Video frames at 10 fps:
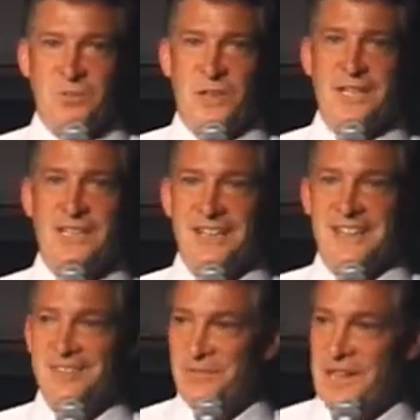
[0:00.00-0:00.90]
they want
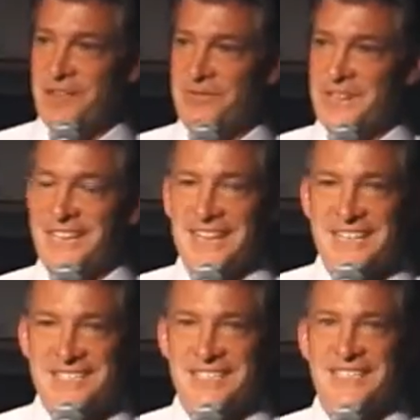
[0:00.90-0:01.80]
fair, free
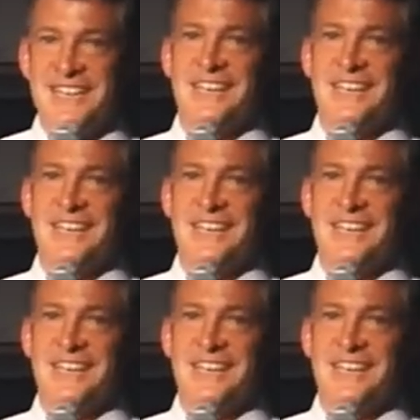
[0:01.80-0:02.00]
elections.